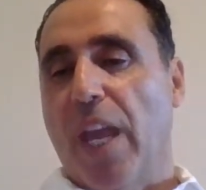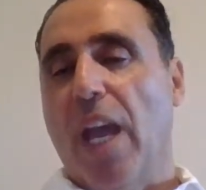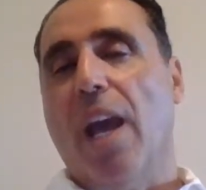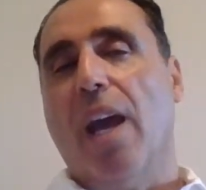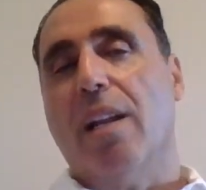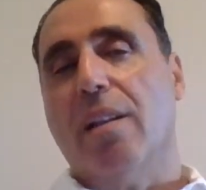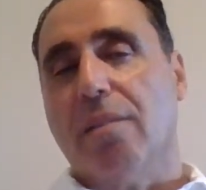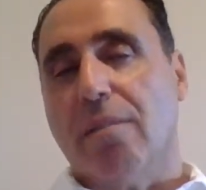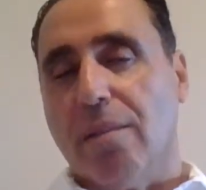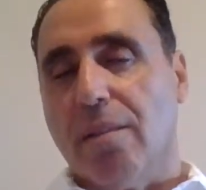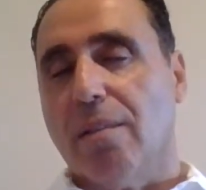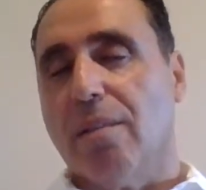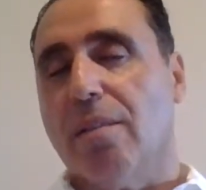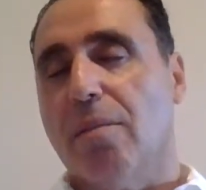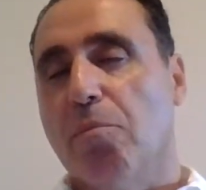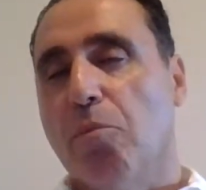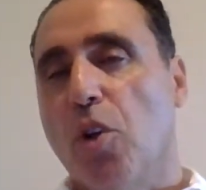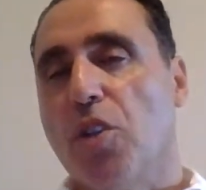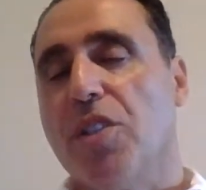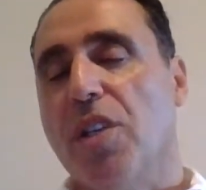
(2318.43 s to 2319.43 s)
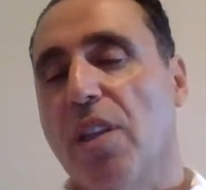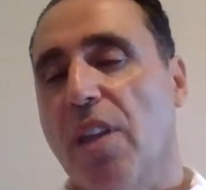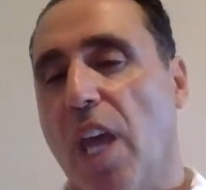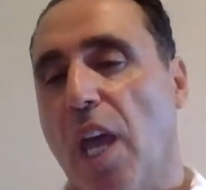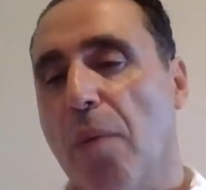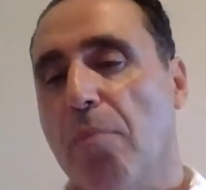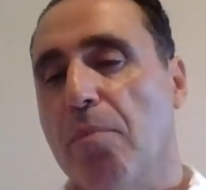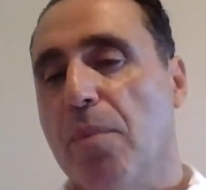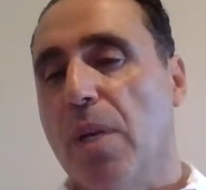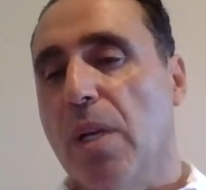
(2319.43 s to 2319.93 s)
And most of
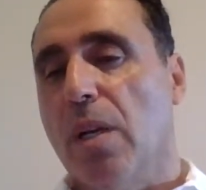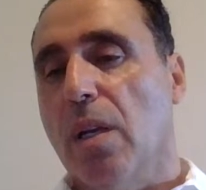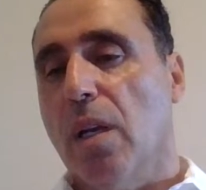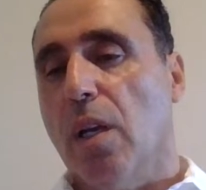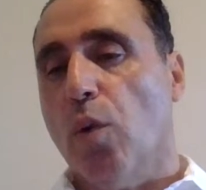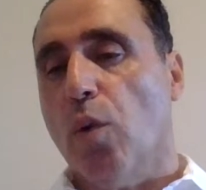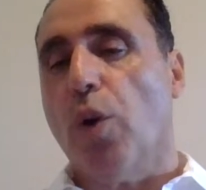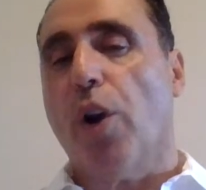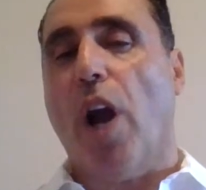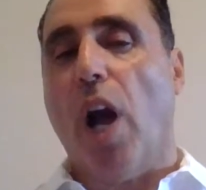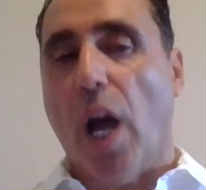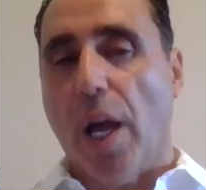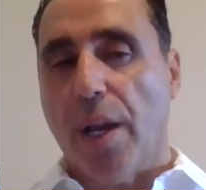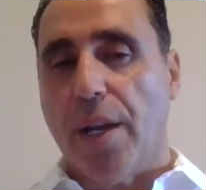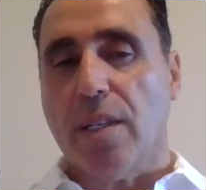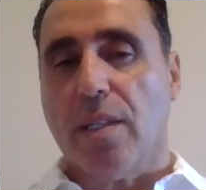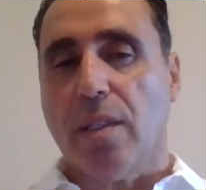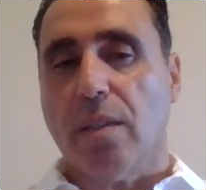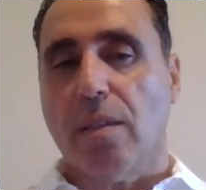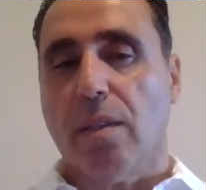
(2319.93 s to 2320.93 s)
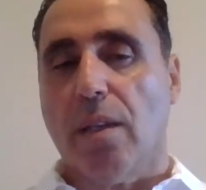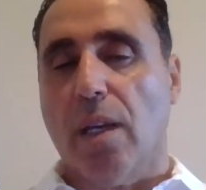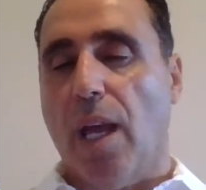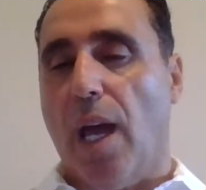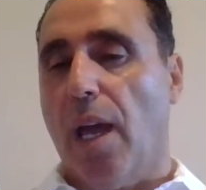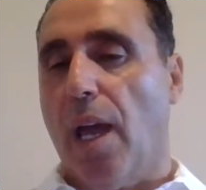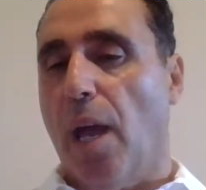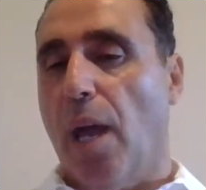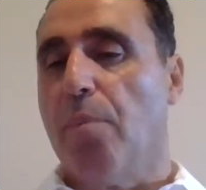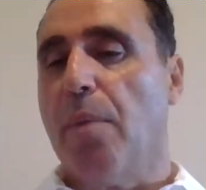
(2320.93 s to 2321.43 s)
them were honest,
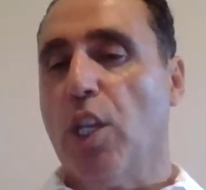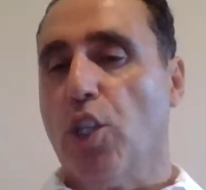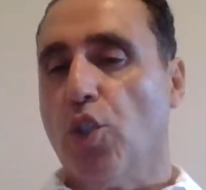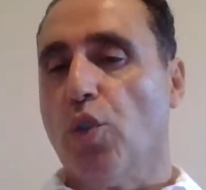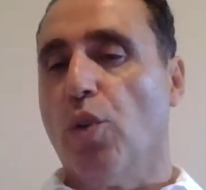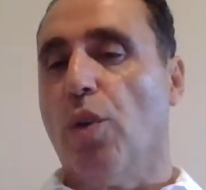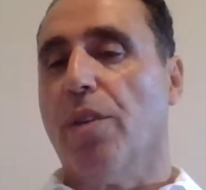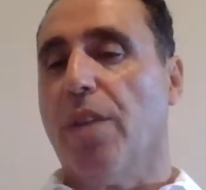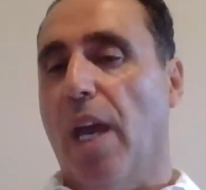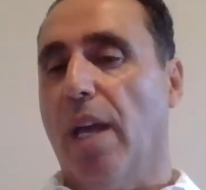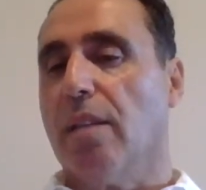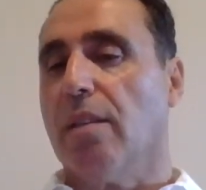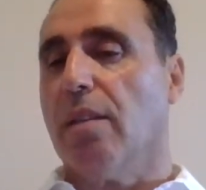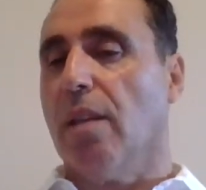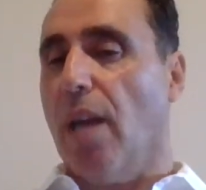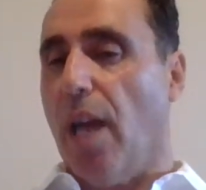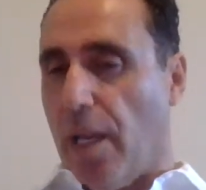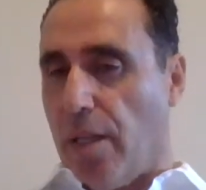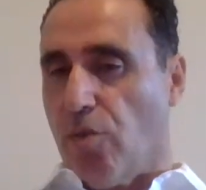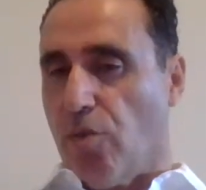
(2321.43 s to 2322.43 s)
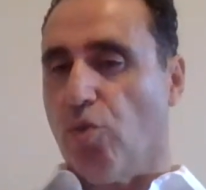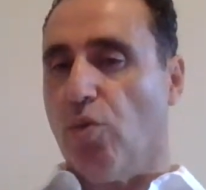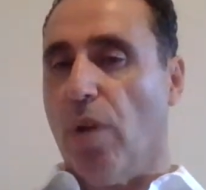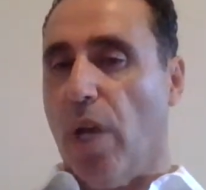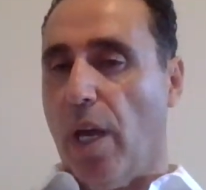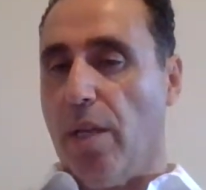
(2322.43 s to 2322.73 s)
and I made sure that I